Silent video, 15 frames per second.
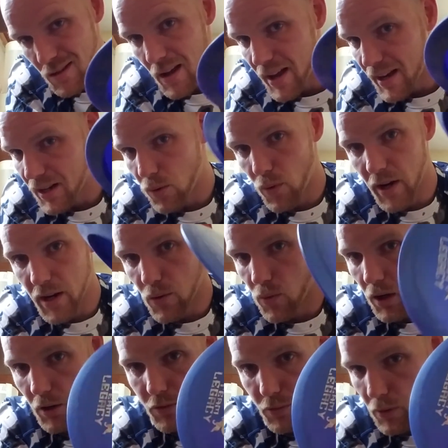Any way you
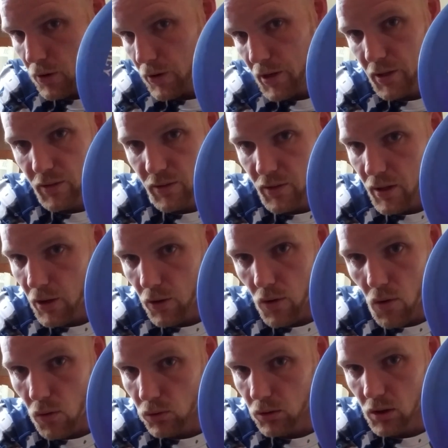want to throw it, it'll
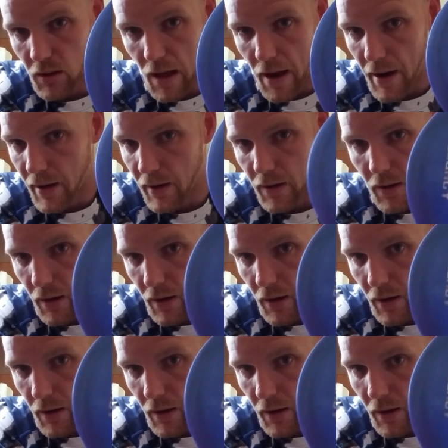hold a line.